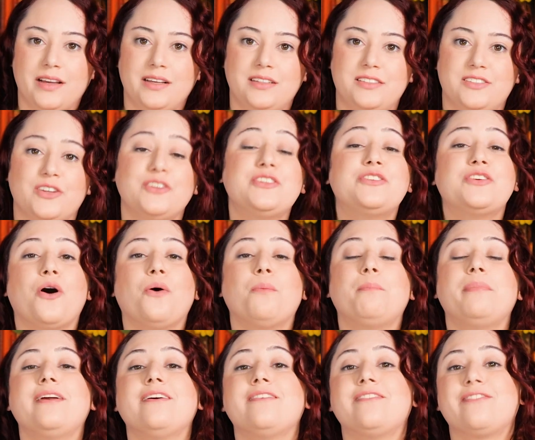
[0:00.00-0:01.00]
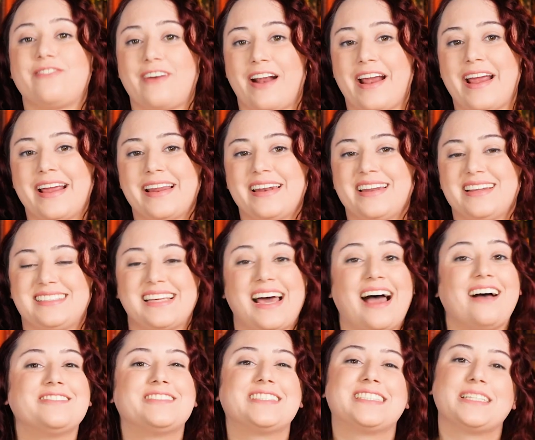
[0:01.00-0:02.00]
So don't be afraid to
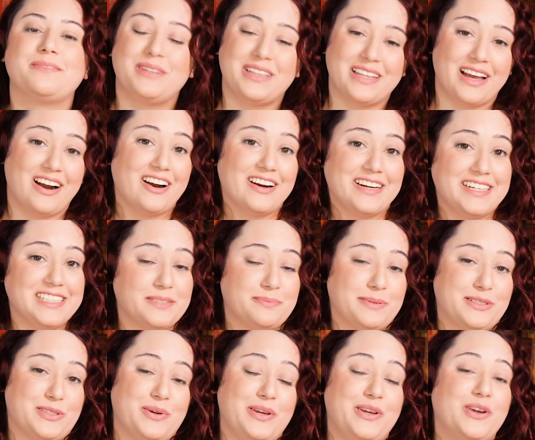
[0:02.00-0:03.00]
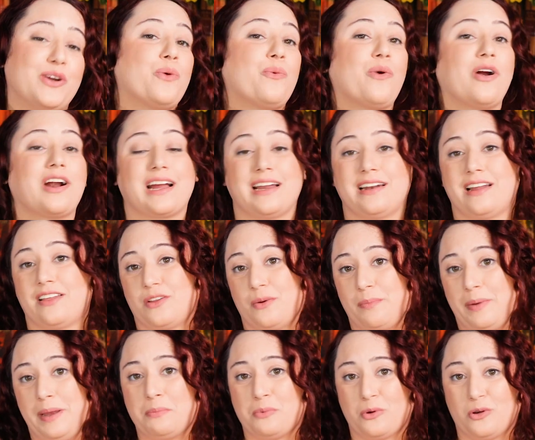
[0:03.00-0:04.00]
have similarities between your work and other
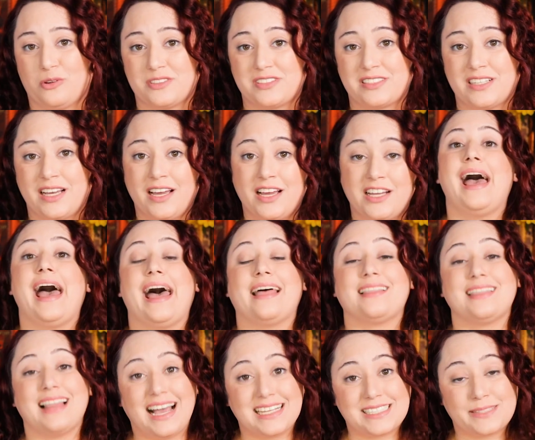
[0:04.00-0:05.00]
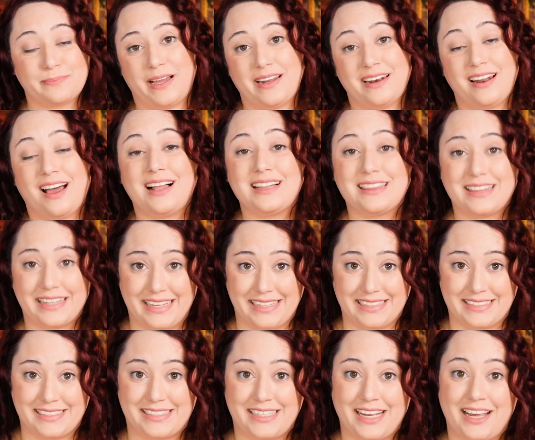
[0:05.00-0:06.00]
people's. And last but not
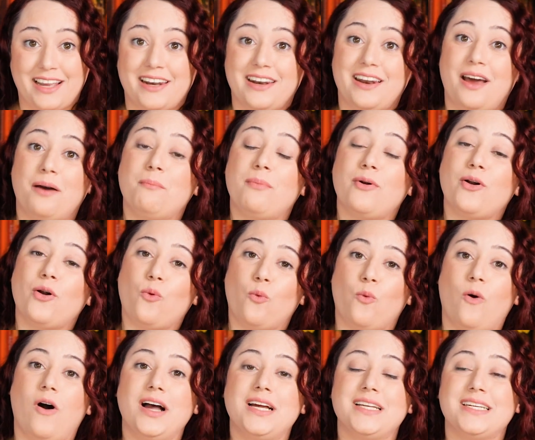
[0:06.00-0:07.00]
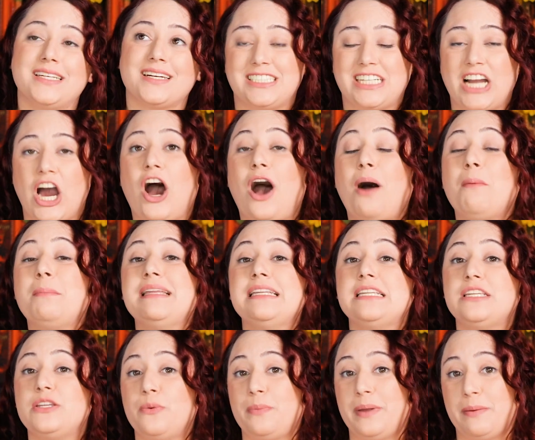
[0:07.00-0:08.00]
least, number one
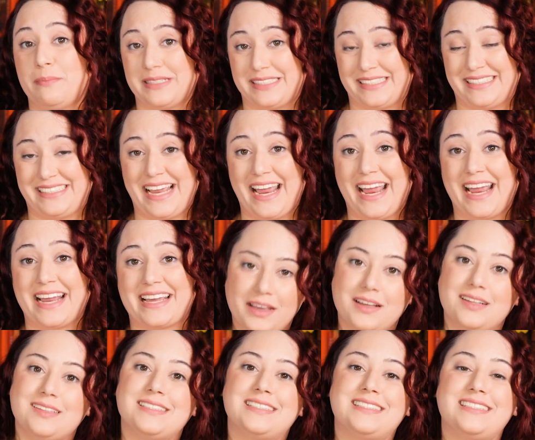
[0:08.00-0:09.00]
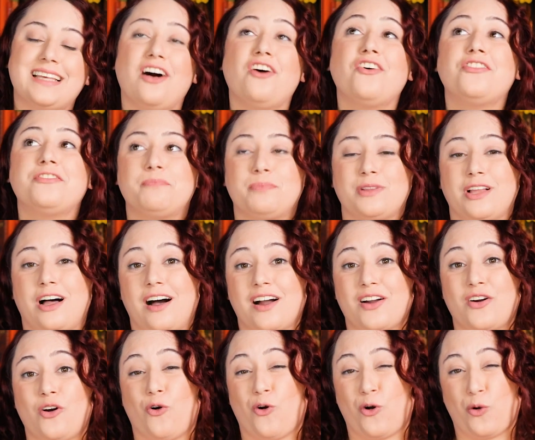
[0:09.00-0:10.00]
common newbie mistake self
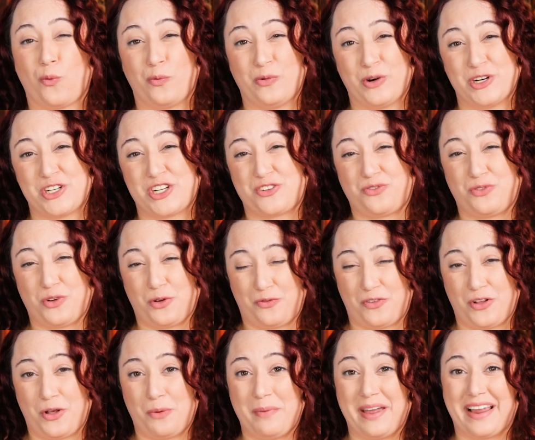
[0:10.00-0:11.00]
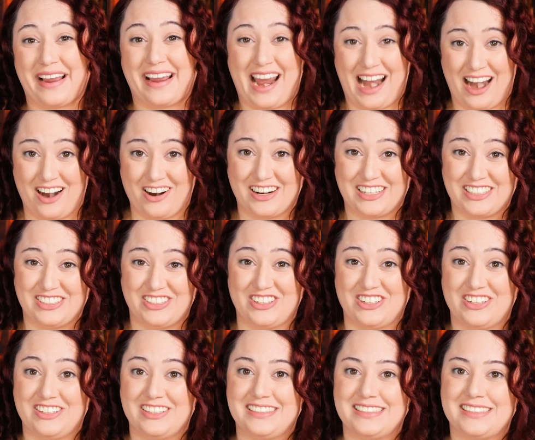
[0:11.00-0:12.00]
plug or wish fulfillment
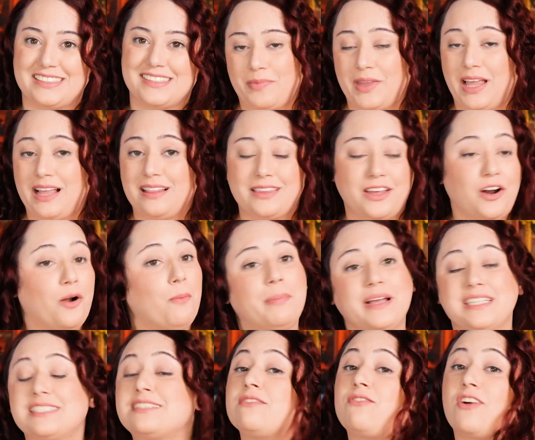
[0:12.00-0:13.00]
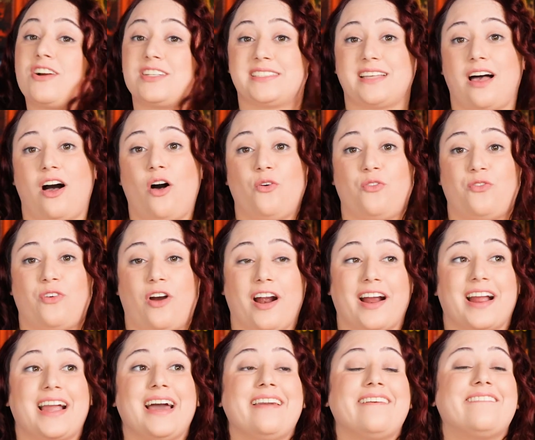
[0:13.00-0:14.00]
characters little bits of ourself
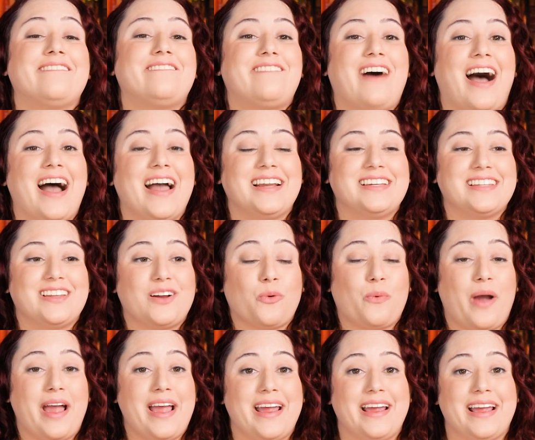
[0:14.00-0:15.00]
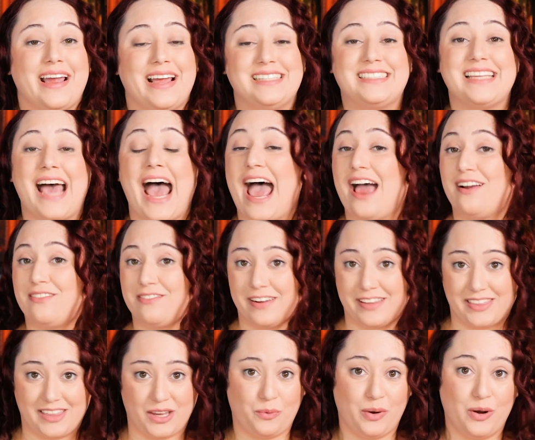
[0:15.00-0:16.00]
are gonna find their way into
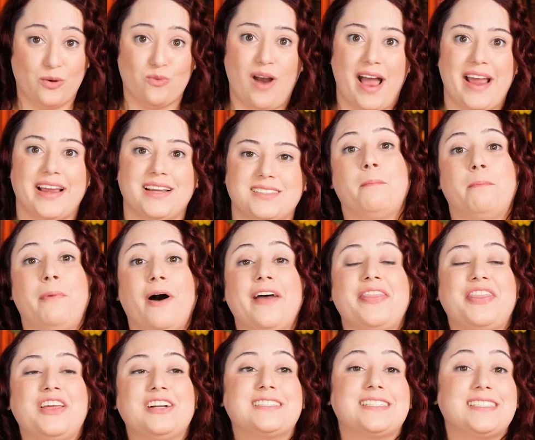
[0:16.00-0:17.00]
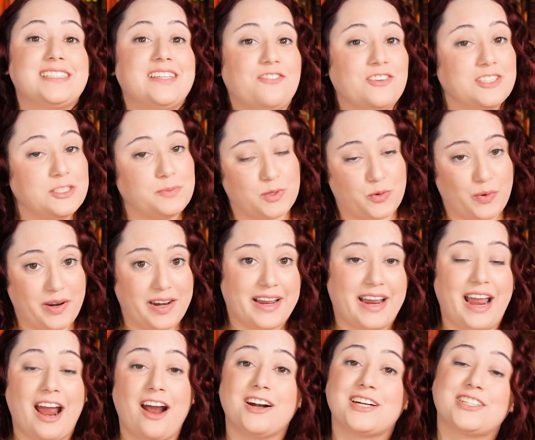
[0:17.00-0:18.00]
everything we write. But there's a difference between a
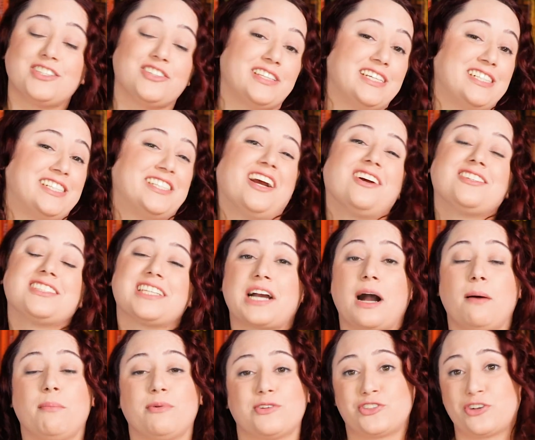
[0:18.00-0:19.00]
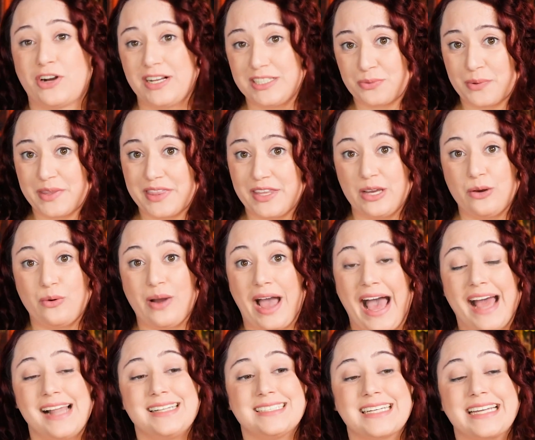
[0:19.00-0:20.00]
character that shares a couple traits with you
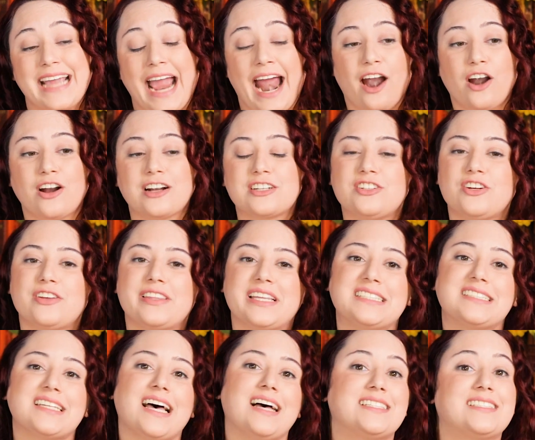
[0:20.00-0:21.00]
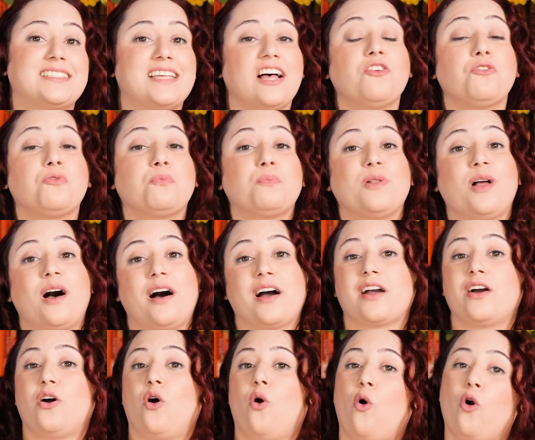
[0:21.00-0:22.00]
and a character that's a
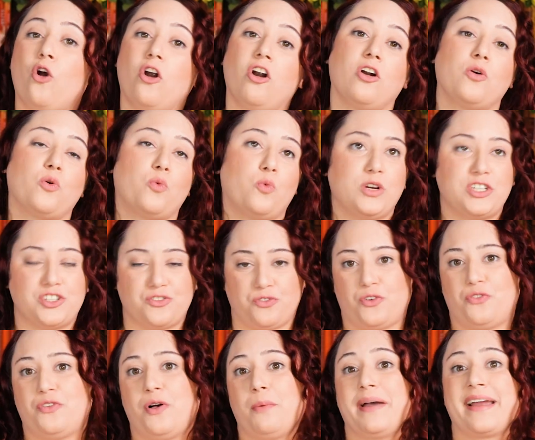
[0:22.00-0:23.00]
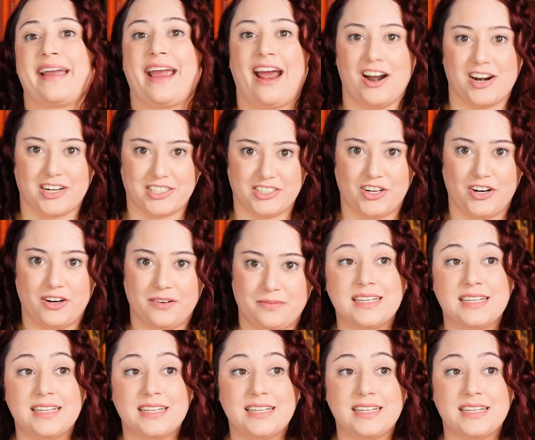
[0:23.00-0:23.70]
self-plug or wish fulfillment character.